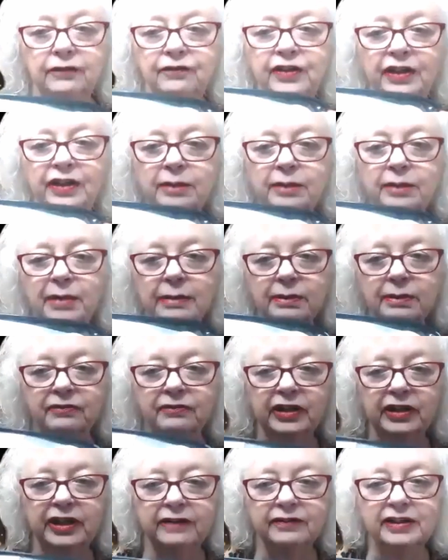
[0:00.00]

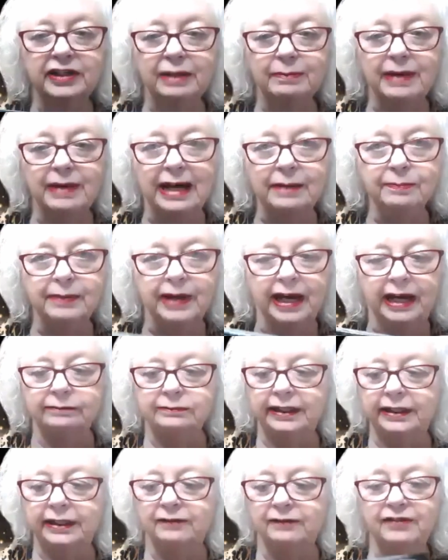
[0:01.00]
backpack.
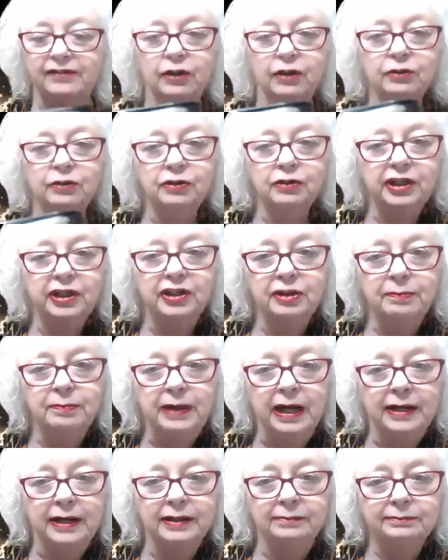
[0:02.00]
They get Velcroed into the
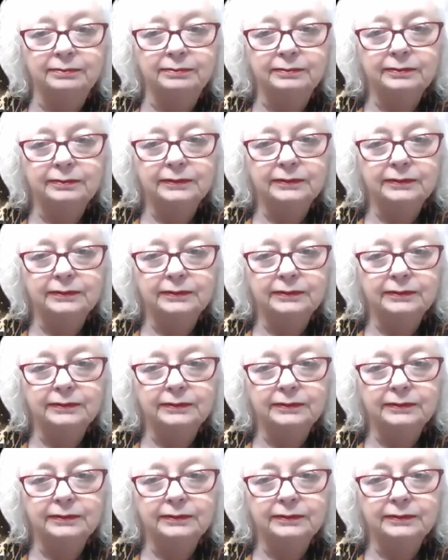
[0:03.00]
bottom.